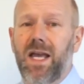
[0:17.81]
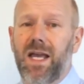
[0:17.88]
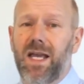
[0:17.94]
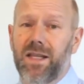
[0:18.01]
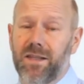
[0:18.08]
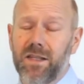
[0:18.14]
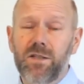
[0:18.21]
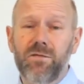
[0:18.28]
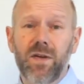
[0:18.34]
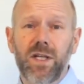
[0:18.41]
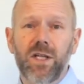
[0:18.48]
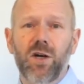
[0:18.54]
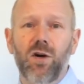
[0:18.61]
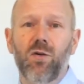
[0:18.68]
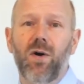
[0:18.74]
In this
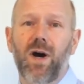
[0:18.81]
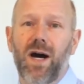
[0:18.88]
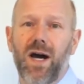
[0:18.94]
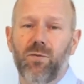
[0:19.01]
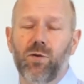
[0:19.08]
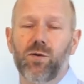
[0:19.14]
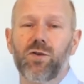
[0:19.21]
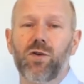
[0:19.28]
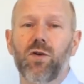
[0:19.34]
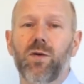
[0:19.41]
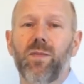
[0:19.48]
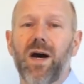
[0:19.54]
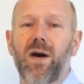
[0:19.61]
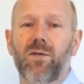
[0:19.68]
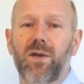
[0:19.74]
video, I will talk
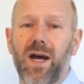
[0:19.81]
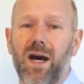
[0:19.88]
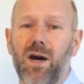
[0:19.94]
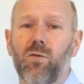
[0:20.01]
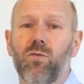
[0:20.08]
about how